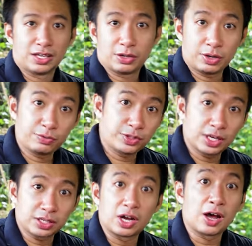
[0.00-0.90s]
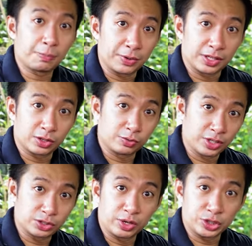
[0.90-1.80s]
Now, if the cockpit of
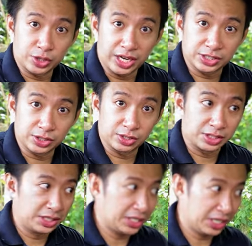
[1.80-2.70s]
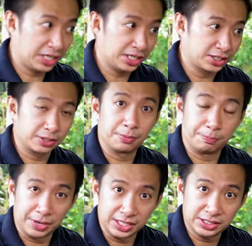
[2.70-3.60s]
this Ranger X L T is
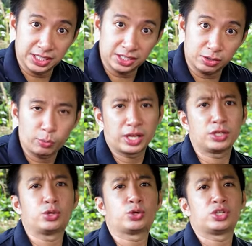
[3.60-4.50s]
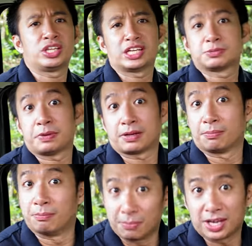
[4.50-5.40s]
basic, well, you couldn't expect
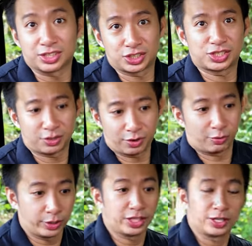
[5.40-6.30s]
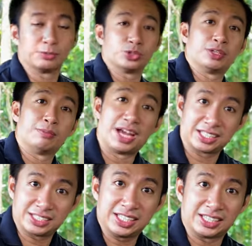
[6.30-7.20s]
much when it comes to the
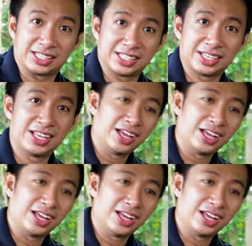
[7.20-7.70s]
back seat.